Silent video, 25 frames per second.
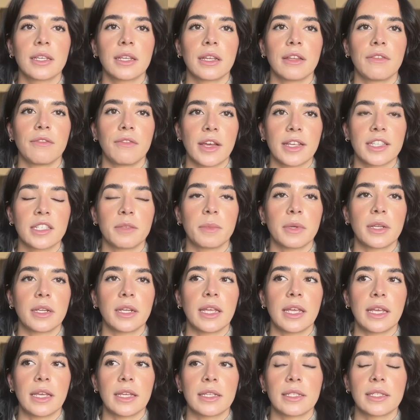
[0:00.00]
investment
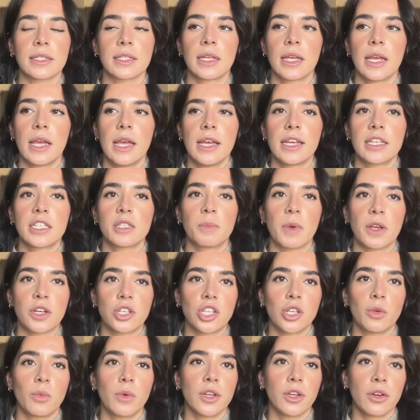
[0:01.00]
is,
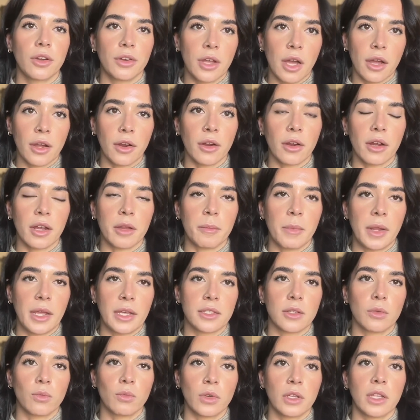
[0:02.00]
especially when you're younger. It
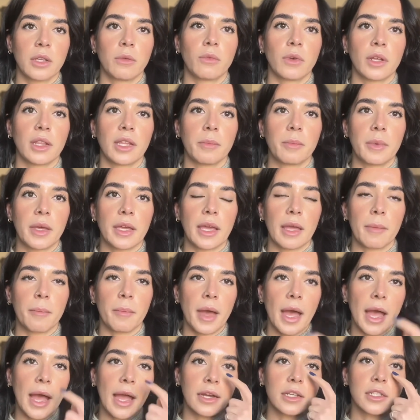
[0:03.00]
makes a really, really big
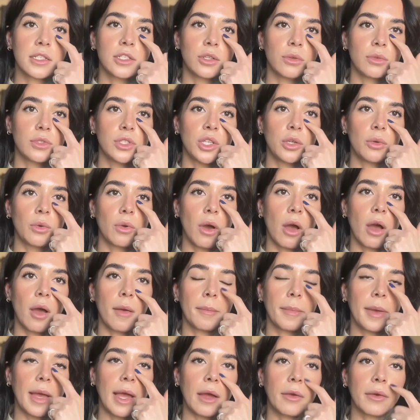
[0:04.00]
impact due to
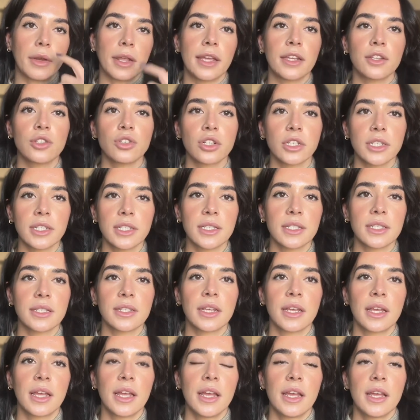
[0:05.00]
compound interest.
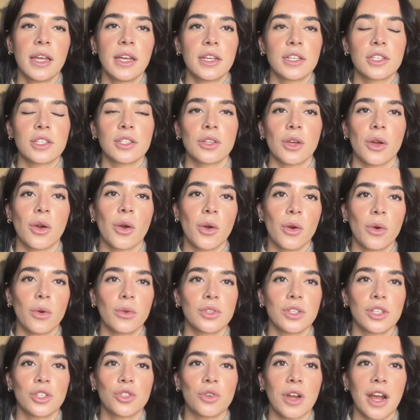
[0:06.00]
So
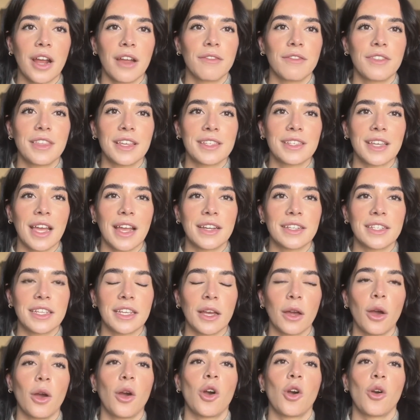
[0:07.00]
to drive this
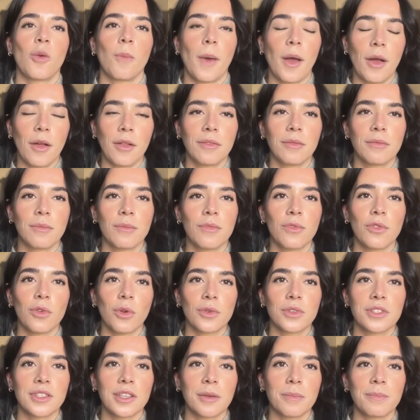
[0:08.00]
idea home, I'll
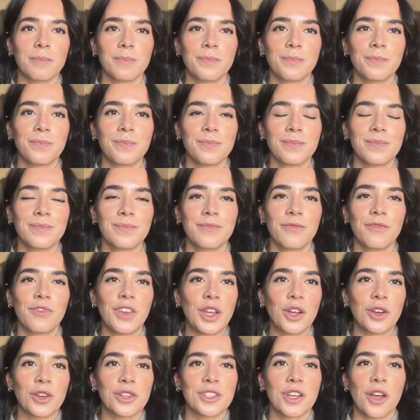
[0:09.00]
throw some
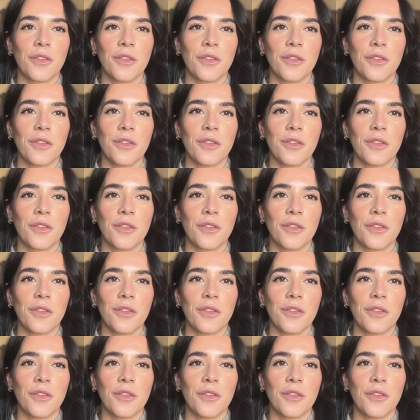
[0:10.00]
figures